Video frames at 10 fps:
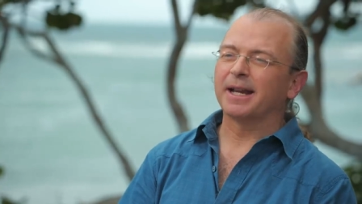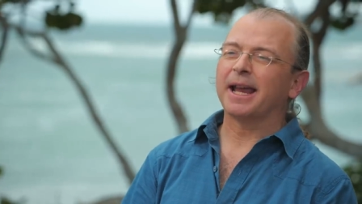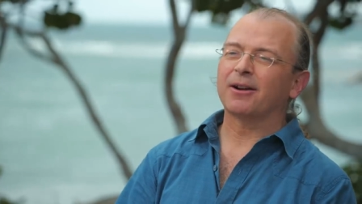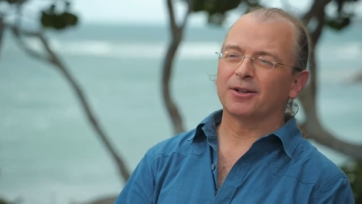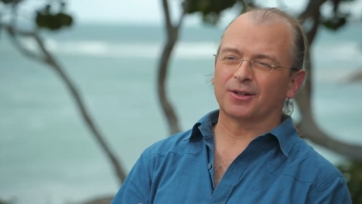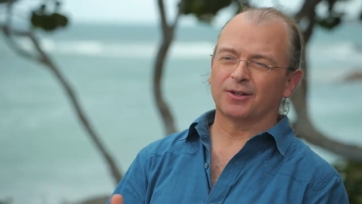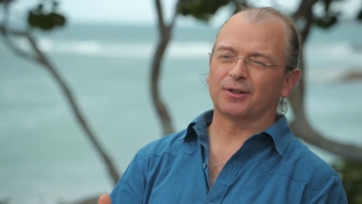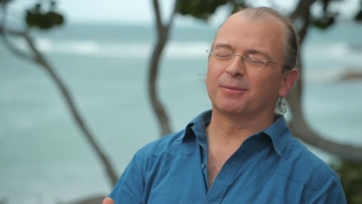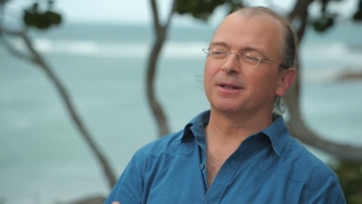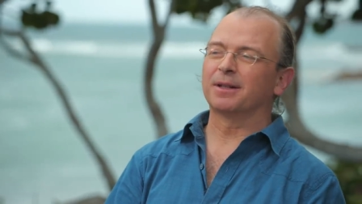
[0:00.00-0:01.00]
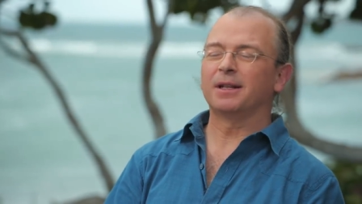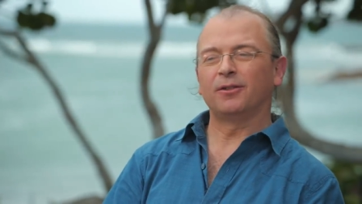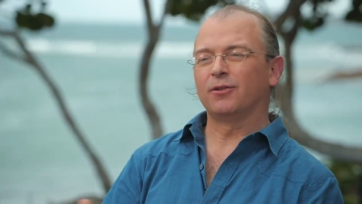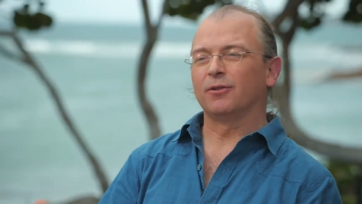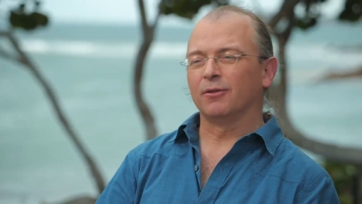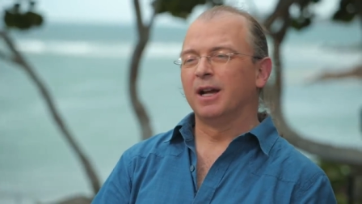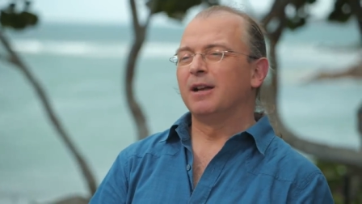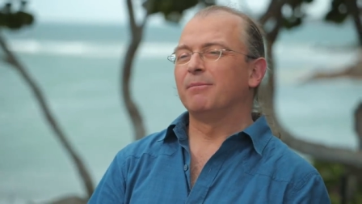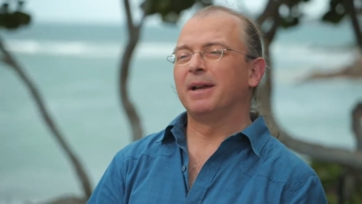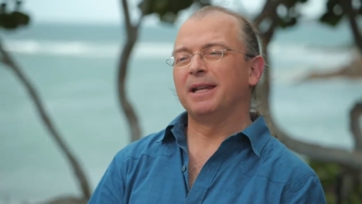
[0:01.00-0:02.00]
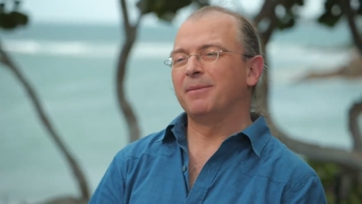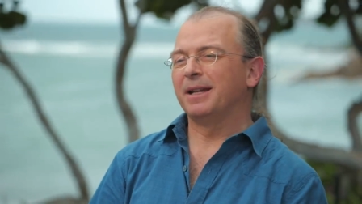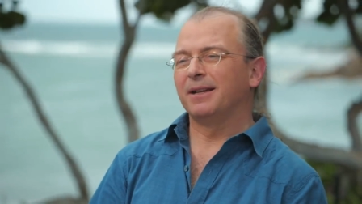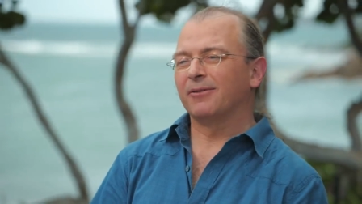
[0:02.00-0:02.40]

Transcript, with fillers: inherits this ability to do many, many